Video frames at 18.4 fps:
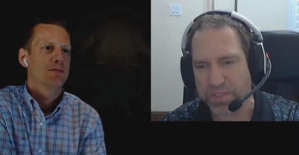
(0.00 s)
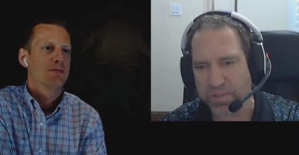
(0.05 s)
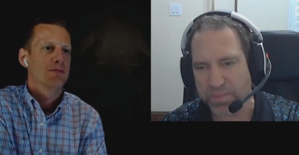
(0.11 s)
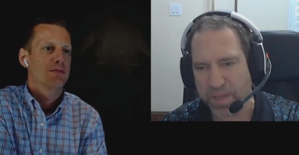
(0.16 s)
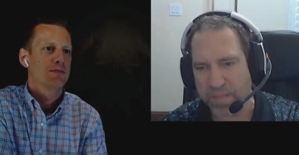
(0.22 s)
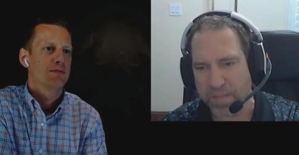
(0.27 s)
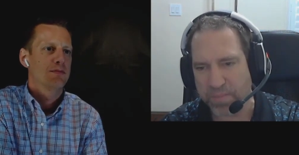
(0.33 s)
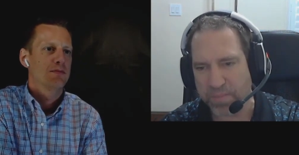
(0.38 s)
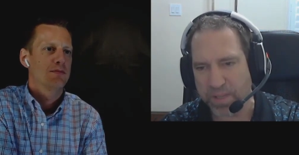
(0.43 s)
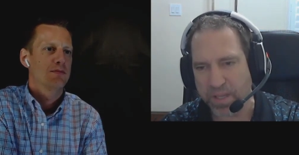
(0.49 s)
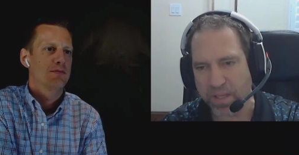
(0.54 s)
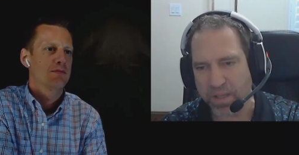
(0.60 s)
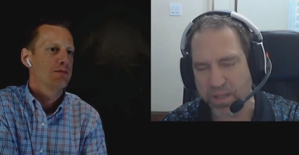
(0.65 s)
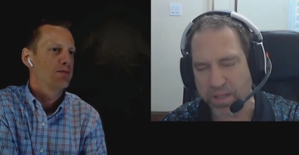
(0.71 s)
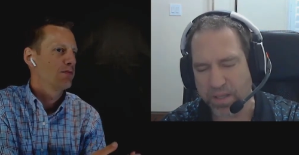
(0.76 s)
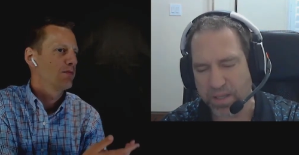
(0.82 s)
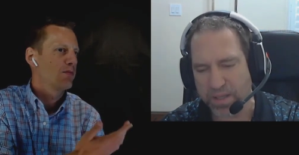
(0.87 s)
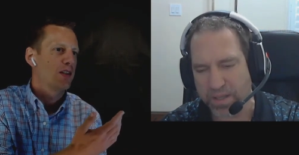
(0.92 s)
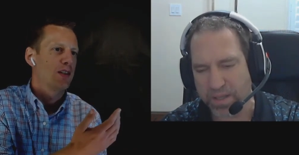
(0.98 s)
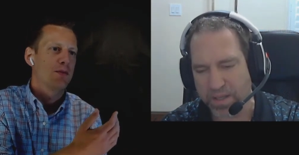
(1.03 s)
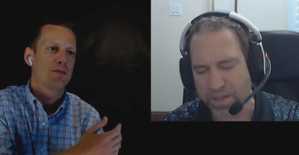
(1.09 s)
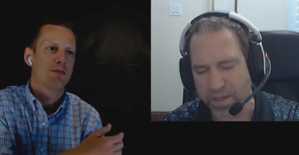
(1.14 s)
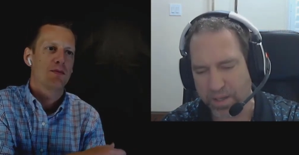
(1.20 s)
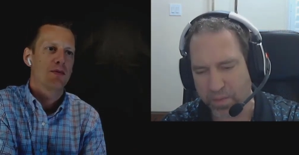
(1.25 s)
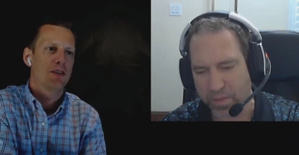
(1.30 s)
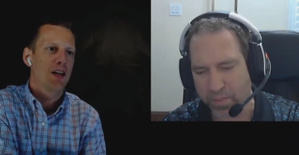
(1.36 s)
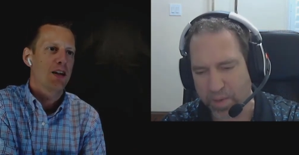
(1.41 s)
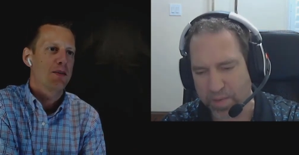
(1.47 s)
Speaker 1: else there might be uh, yeah.
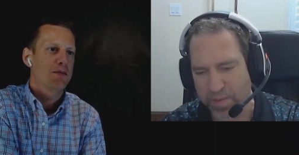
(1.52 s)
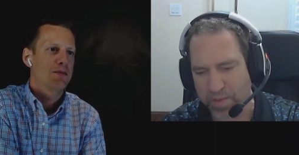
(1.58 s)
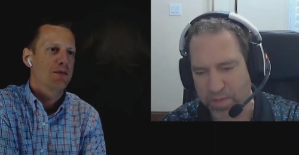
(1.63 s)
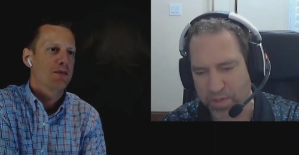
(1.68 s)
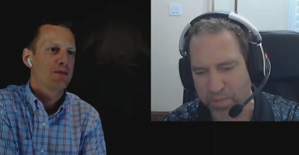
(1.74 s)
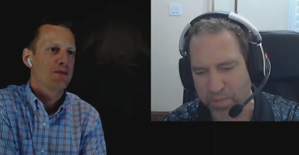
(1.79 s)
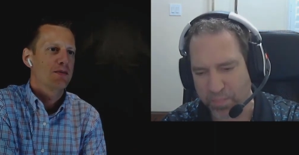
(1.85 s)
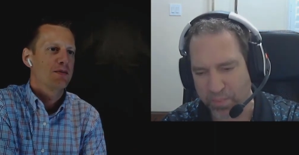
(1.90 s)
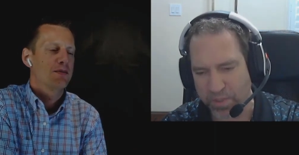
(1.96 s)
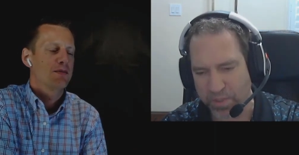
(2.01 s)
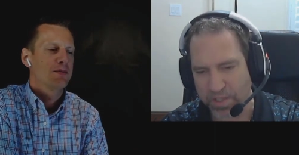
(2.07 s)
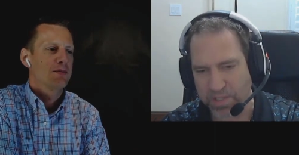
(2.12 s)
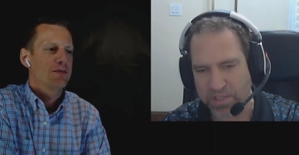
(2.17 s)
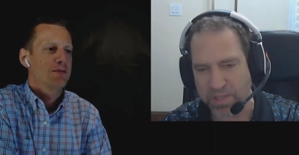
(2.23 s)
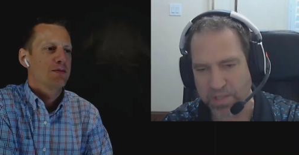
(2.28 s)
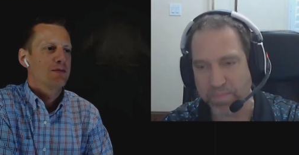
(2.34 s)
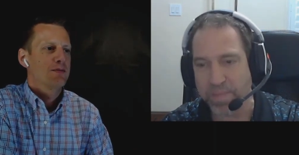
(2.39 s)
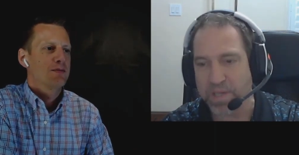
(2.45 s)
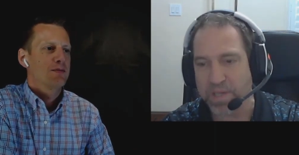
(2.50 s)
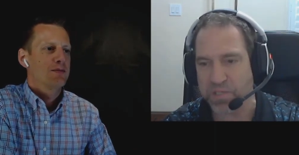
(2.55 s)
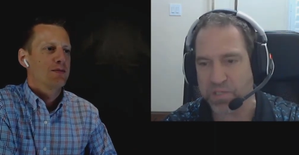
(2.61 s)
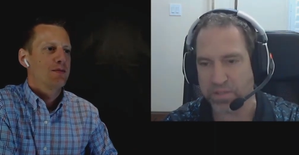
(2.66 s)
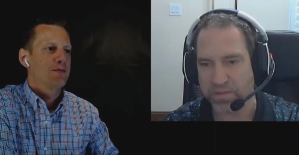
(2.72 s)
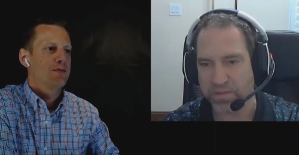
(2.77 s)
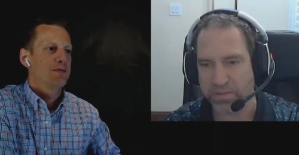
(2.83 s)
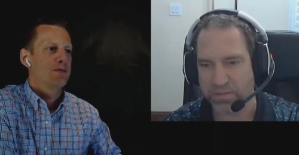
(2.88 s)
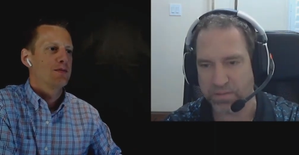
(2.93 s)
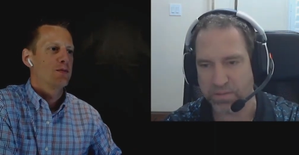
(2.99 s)
another way that you can put it is the
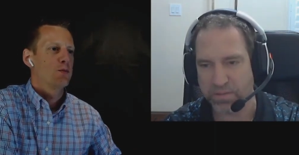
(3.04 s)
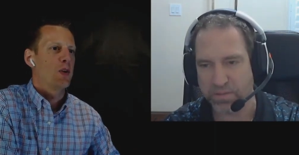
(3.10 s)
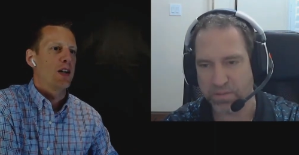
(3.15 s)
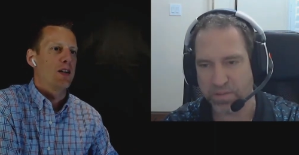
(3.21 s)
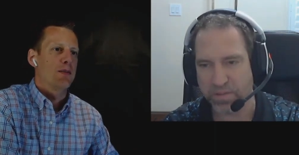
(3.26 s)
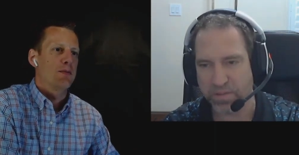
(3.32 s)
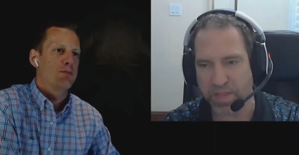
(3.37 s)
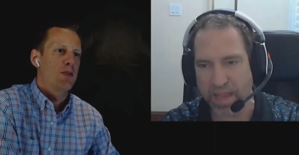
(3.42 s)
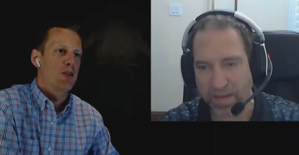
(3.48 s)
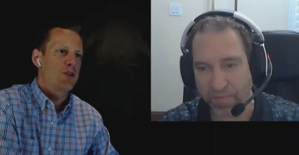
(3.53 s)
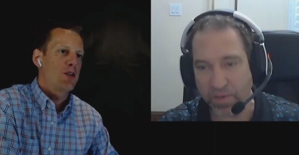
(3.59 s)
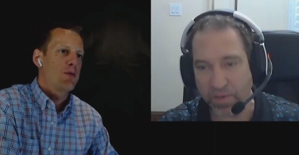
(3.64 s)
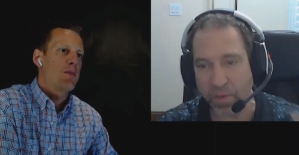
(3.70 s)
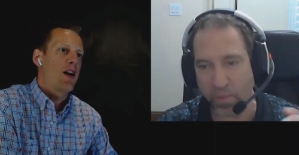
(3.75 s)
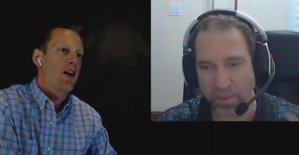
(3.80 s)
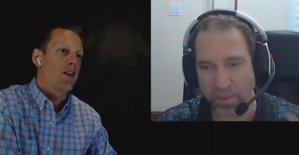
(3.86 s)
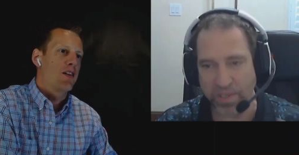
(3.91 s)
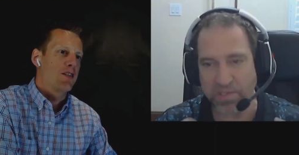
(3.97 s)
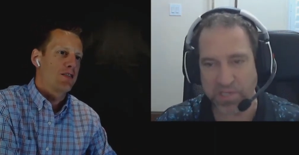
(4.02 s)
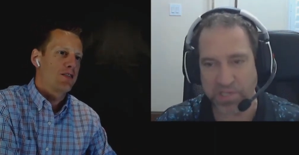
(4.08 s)
mission right mission every matters.